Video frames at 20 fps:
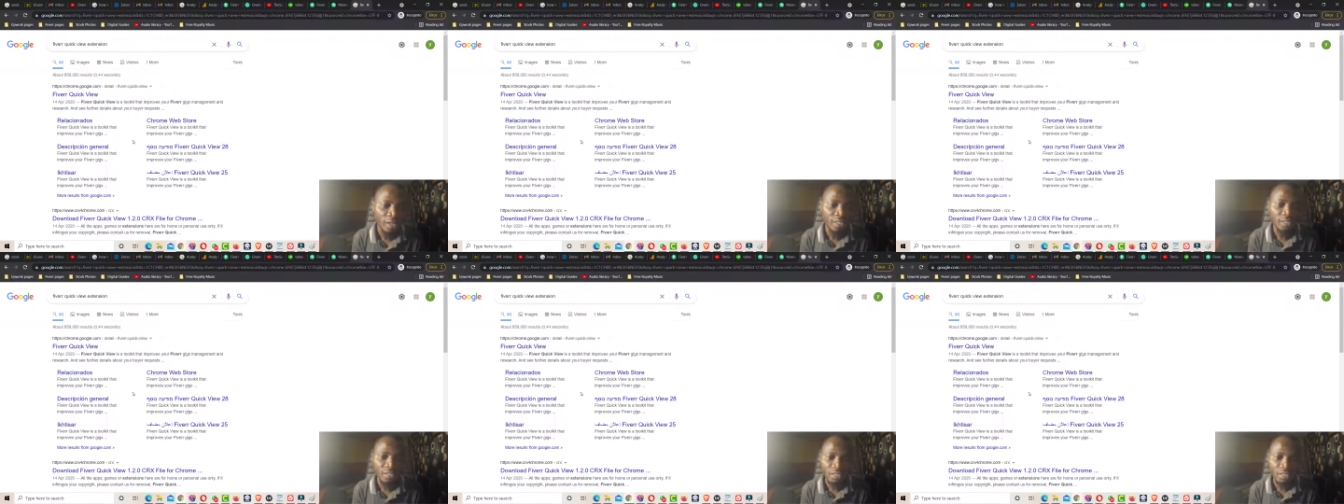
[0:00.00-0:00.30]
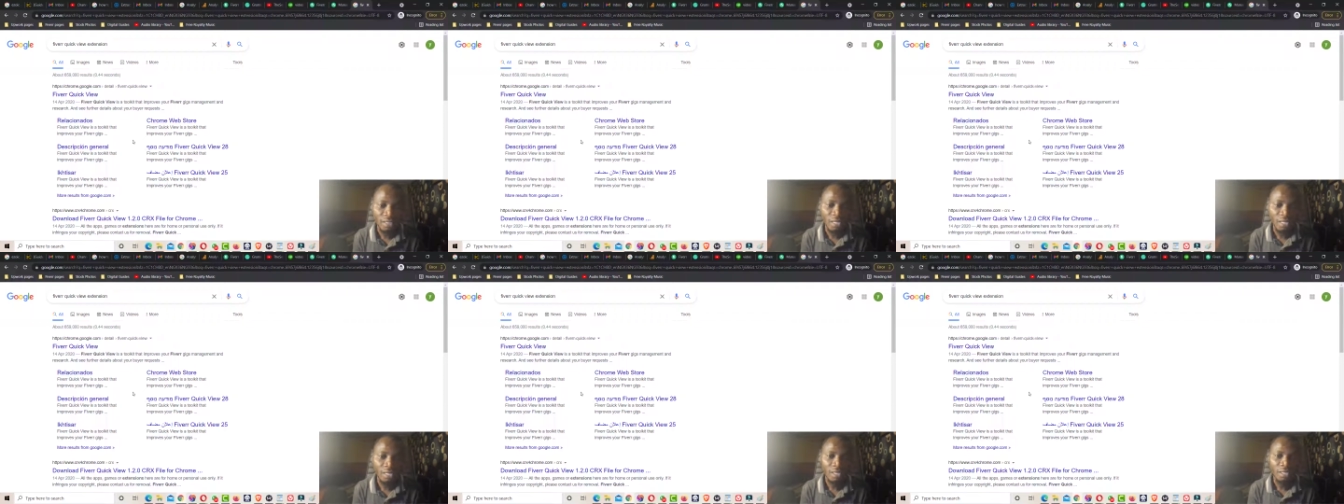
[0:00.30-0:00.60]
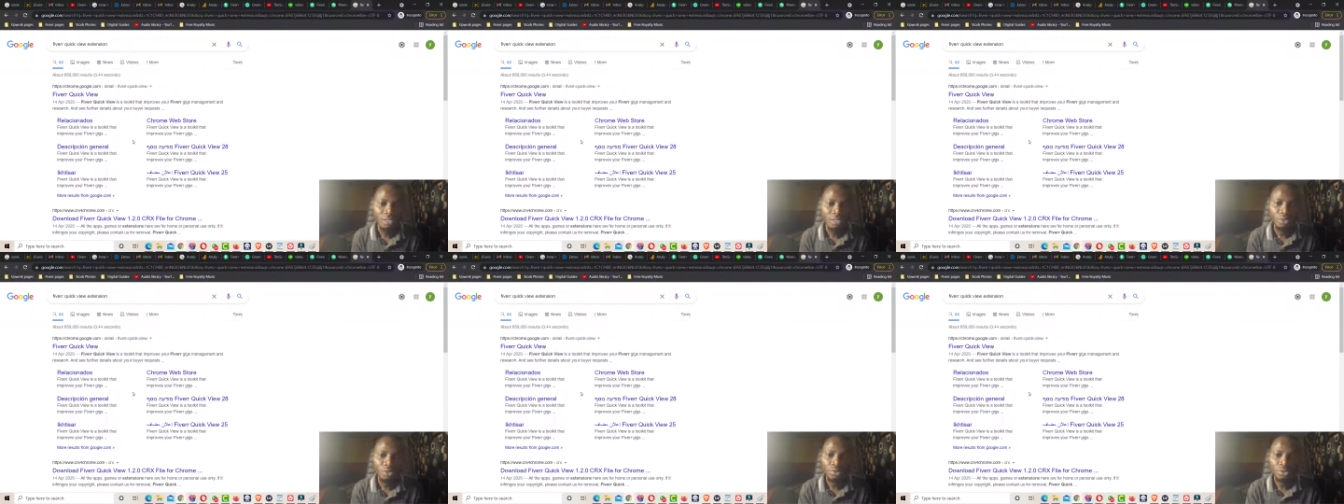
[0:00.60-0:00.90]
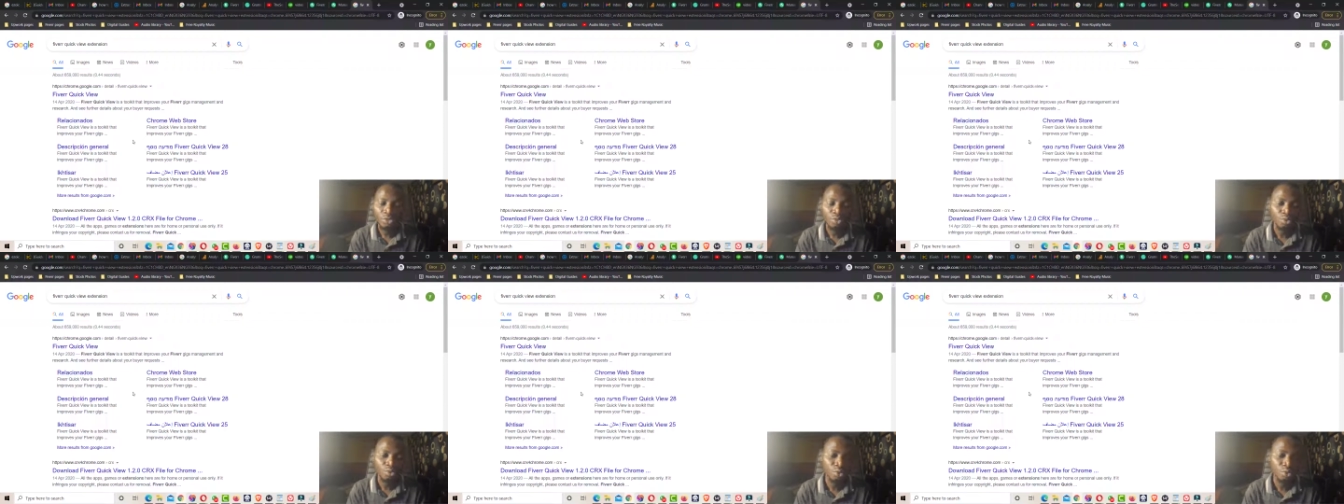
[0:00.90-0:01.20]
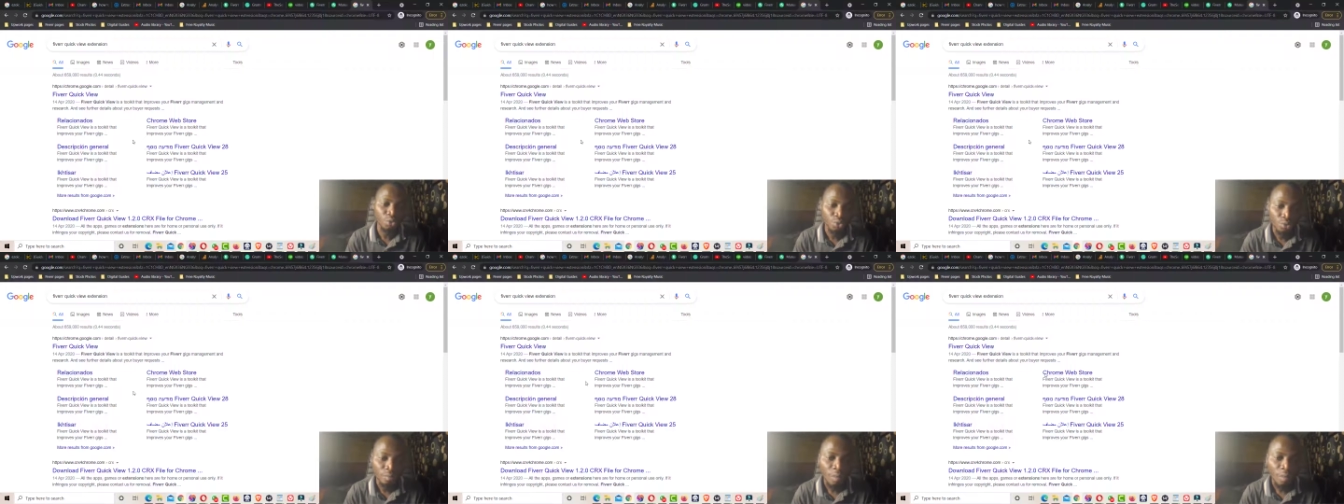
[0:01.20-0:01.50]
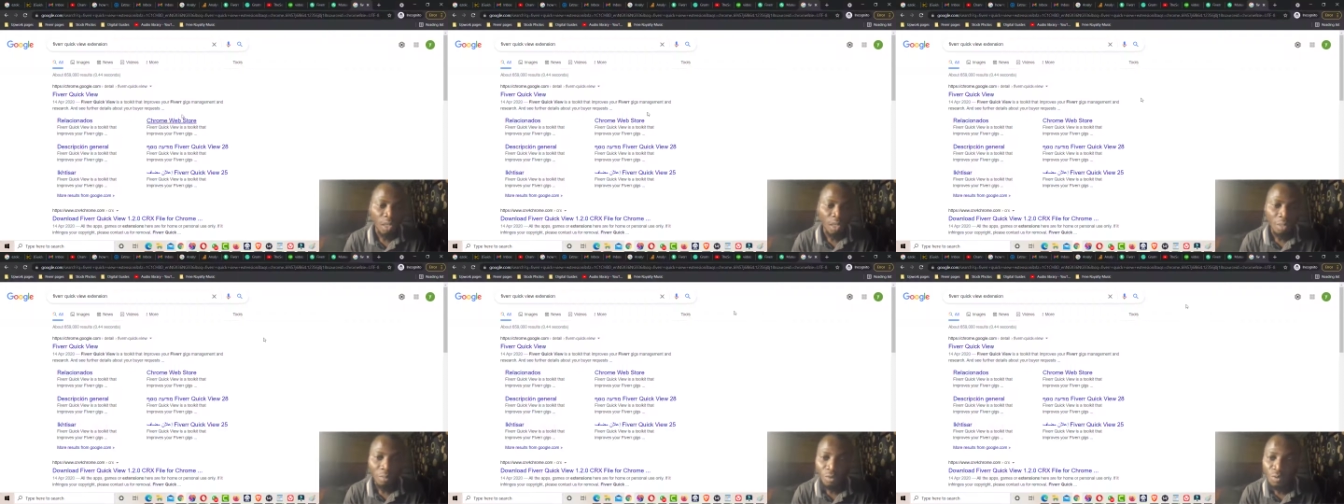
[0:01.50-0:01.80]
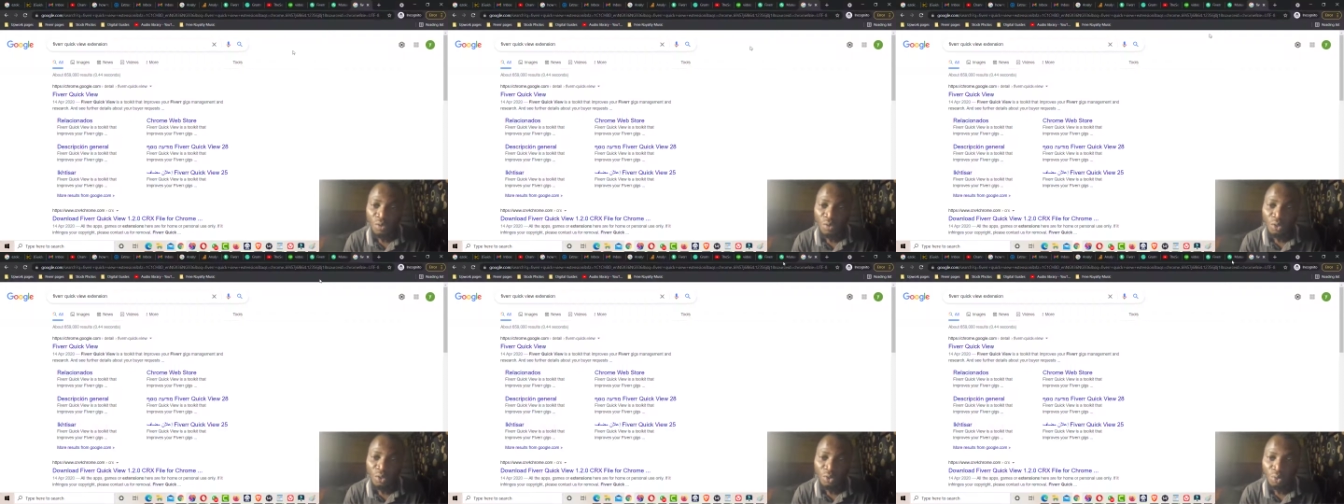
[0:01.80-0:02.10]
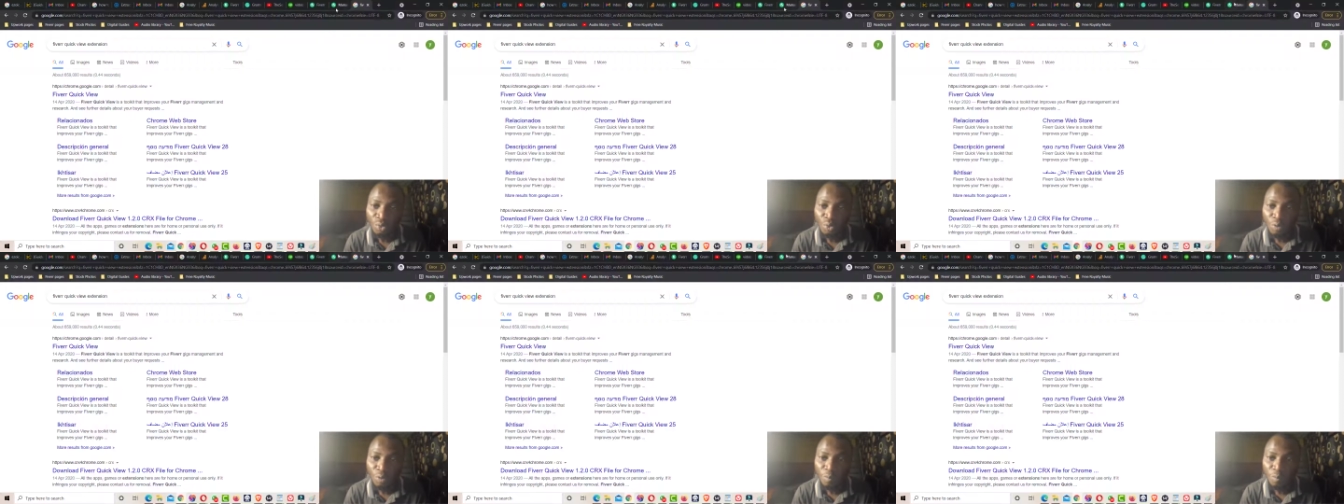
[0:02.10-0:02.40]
These are the things you need to do before you